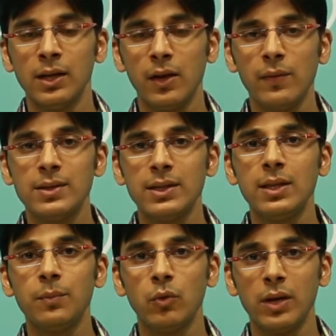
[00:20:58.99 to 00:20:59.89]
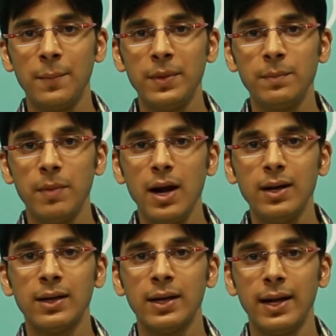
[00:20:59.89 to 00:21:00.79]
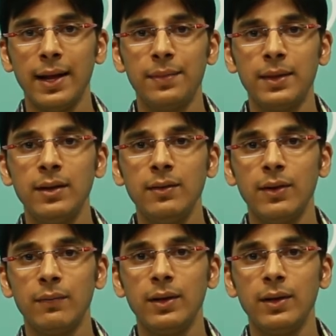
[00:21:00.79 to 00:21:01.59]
Now we'll see the programming part and then